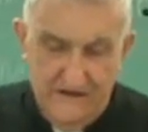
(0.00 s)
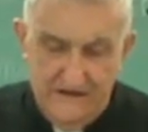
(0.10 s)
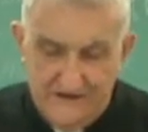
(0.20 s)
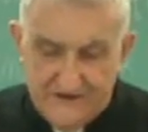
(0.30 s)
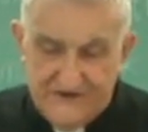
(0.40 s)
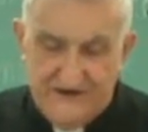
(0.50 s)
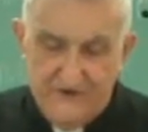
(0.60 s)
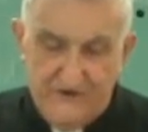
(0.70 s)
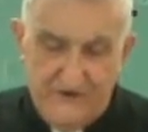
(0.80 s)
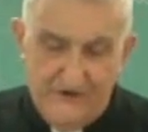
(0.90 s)

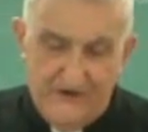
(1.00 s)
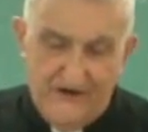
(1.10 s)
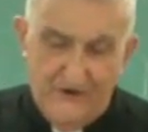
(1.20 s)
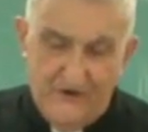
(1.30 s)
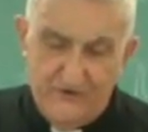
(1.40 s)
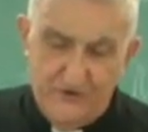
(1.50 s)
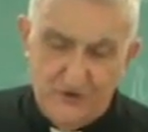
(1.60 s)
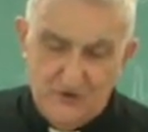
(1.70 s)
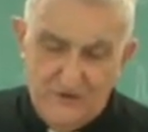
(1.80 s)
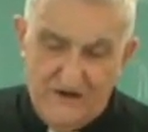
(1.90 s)
irregular, and
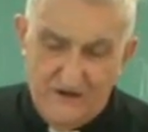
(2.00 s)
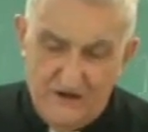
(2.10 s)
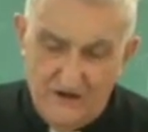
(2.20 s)
unusual